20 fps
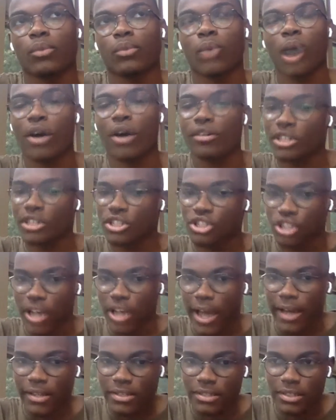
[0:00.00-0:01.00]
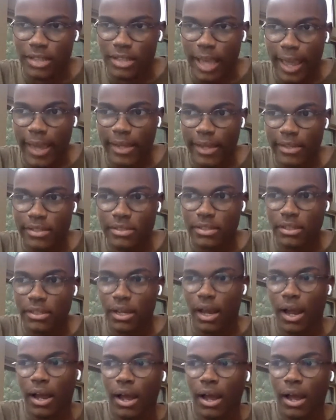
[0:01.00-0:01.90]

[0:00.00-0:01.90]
wellness checks and